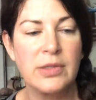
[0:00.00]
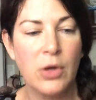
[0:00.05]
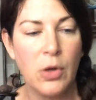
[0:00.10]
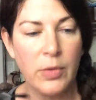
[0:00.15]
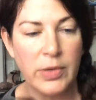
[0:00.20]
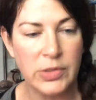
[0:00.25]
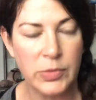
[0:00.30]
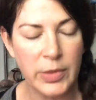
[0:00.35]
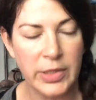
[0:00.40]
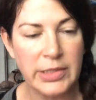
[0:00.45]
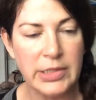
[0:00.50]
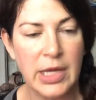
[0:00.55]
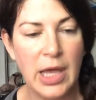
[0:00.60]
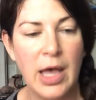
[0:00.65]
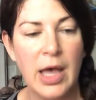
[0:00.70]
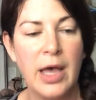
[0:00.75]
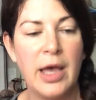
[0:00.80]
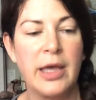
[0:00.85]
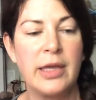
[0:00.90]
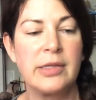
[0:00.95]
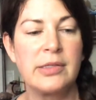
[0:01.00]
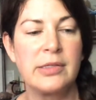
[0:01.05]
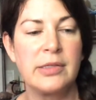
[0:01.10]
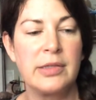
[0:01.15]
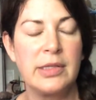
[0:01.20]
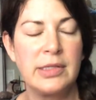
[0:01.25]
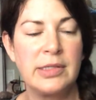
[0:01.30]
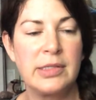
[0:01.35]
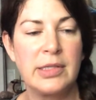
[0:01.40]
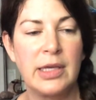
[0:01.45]
and always wearing ties and
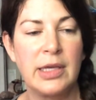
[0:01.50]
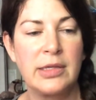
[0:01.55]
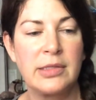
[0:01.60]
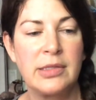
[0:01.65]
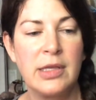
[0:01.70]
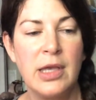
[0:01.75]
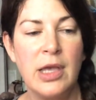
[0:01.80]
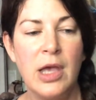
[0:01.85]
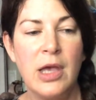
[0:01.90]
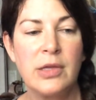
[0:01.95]
these things.